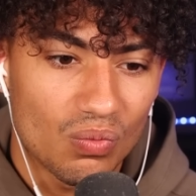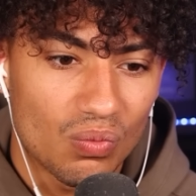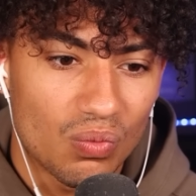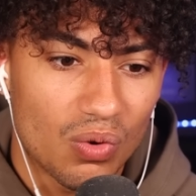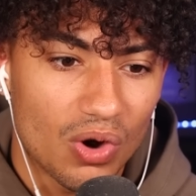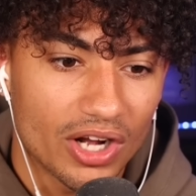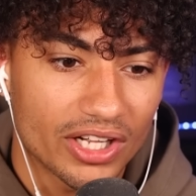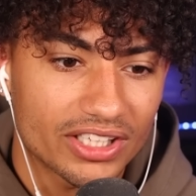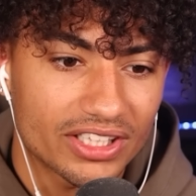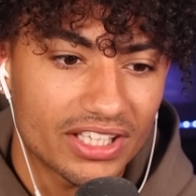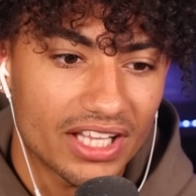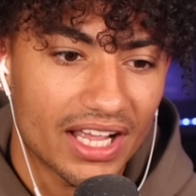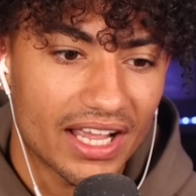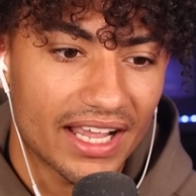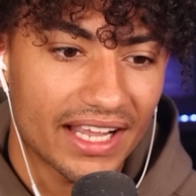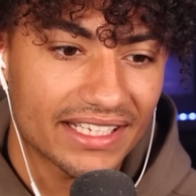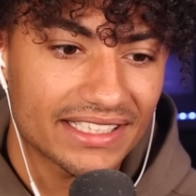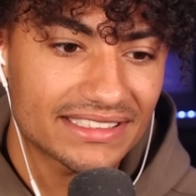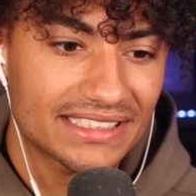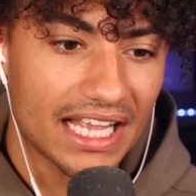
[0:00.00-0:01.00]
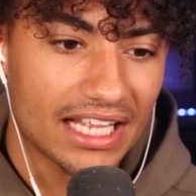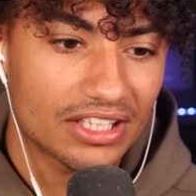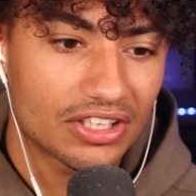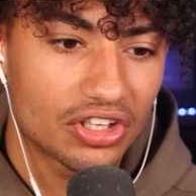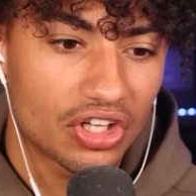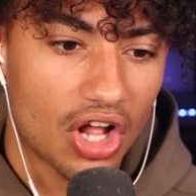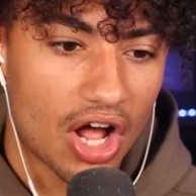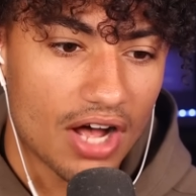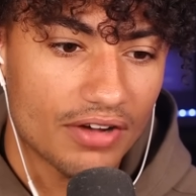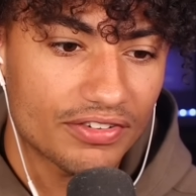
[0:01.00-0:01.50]
What the heck? Is that
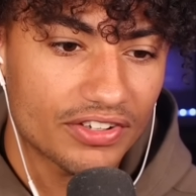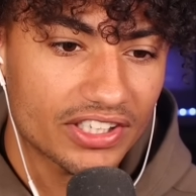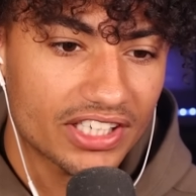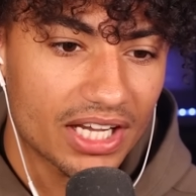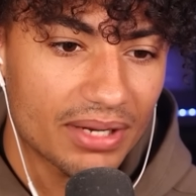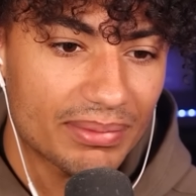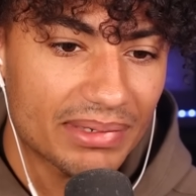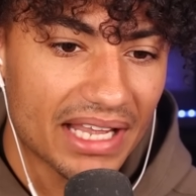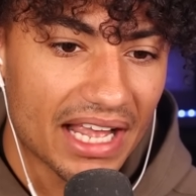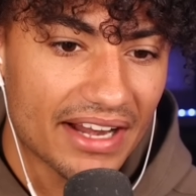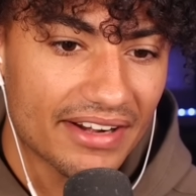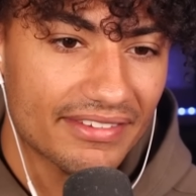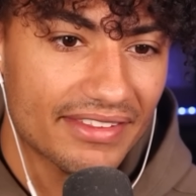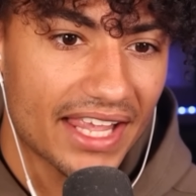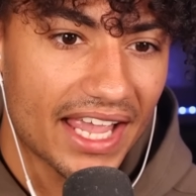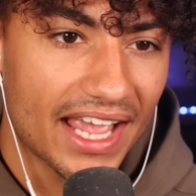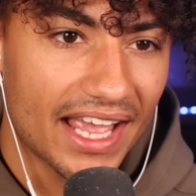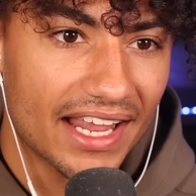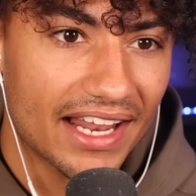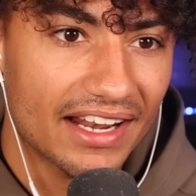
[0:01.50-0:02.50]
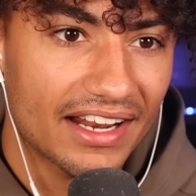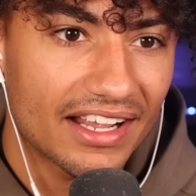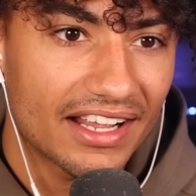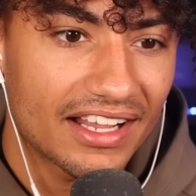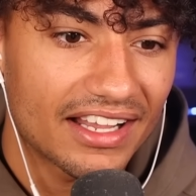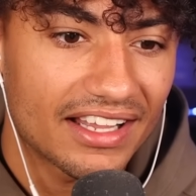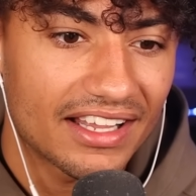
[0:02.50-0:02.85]
lava coming out of that?